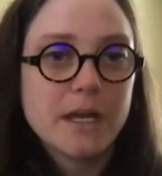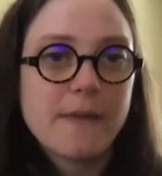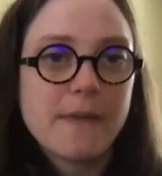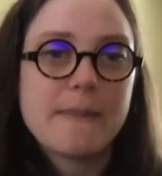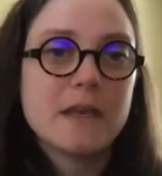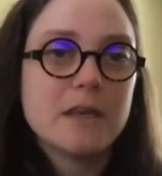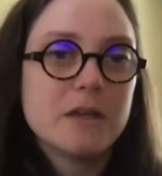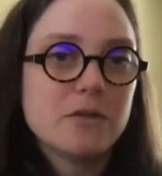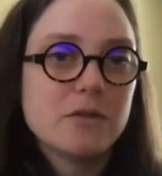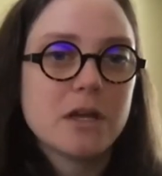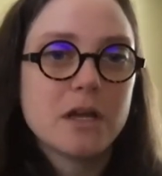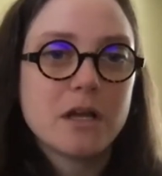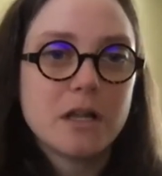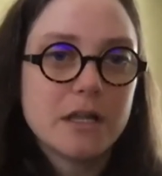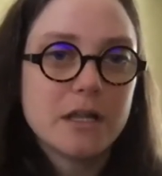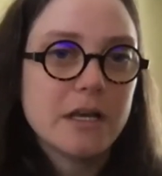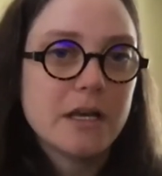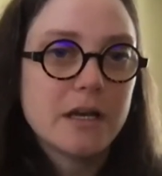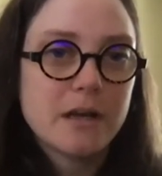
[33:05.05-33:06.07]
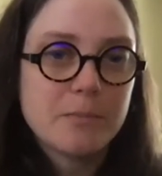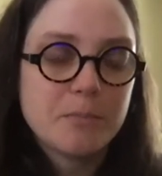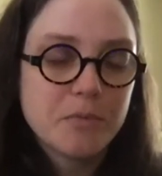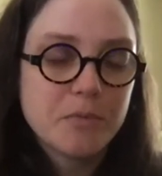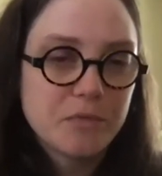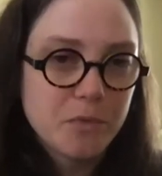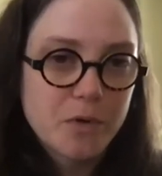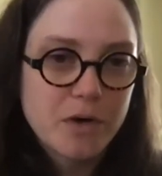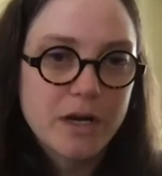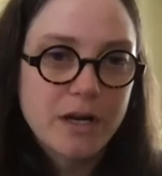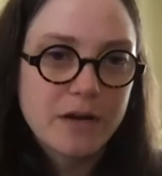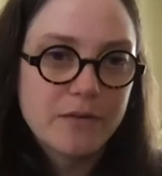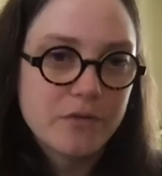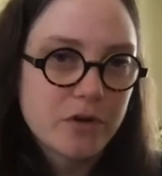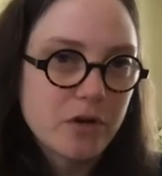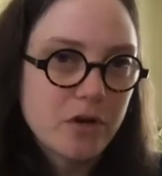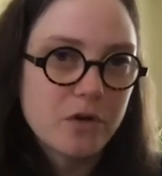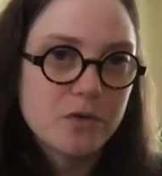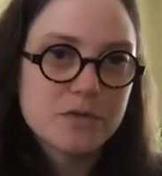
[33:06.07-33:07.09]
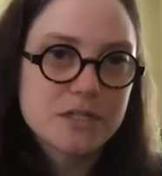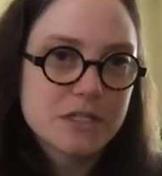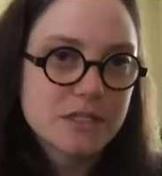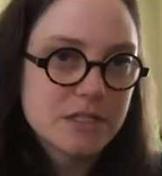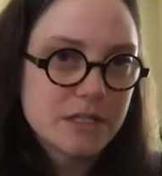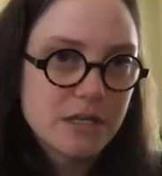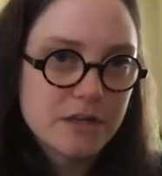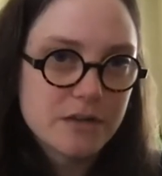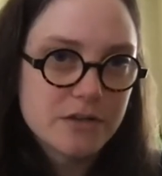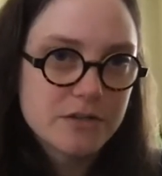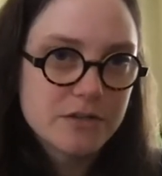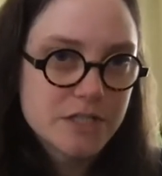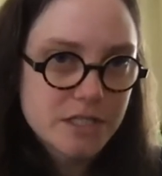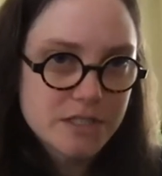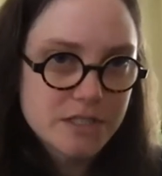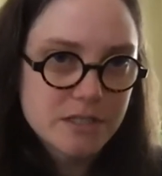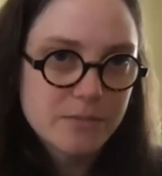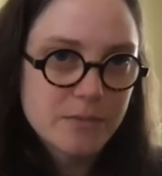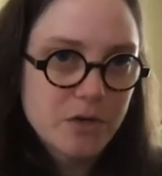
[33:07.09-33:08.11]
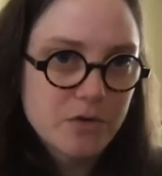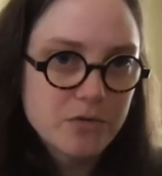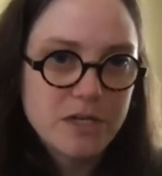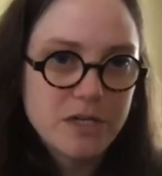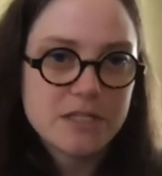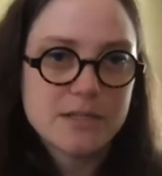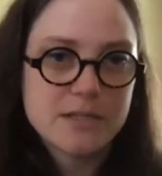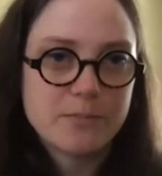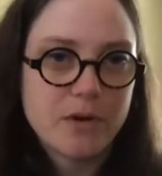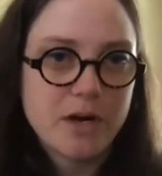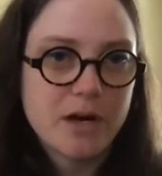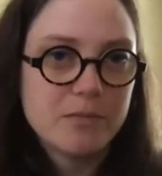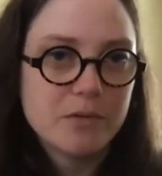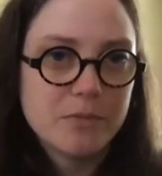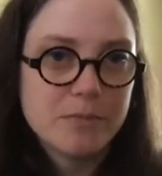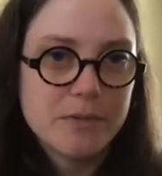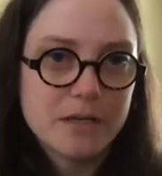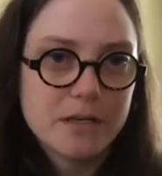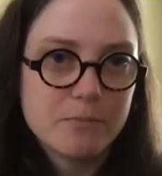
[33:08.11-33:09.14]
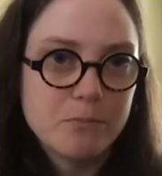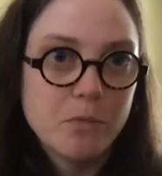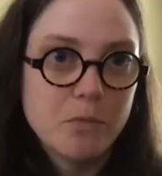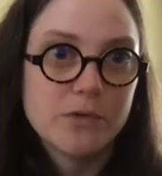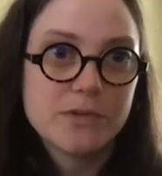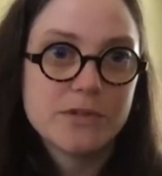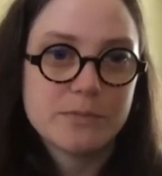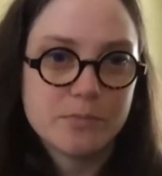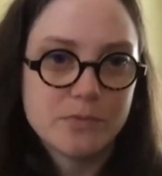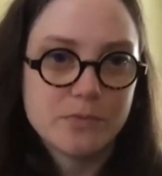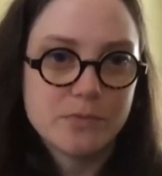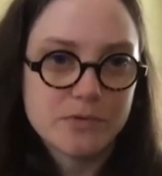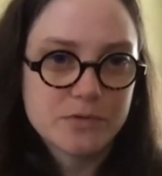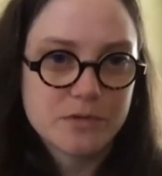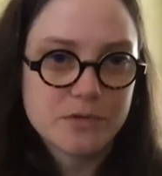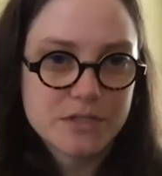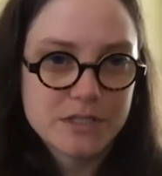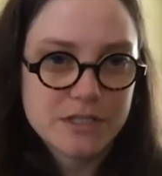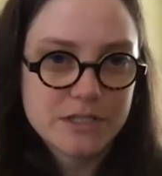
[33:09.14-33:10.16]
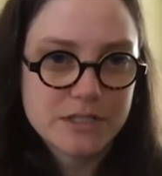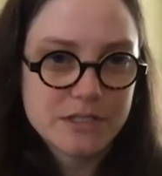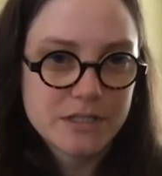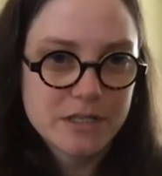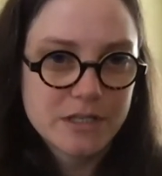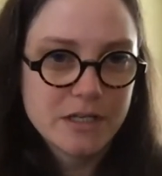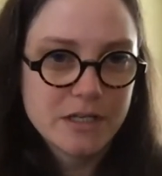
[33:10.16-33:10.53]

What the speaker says: and then you can clean it up before it ever goes into the other system and creates a problem in multiple sources.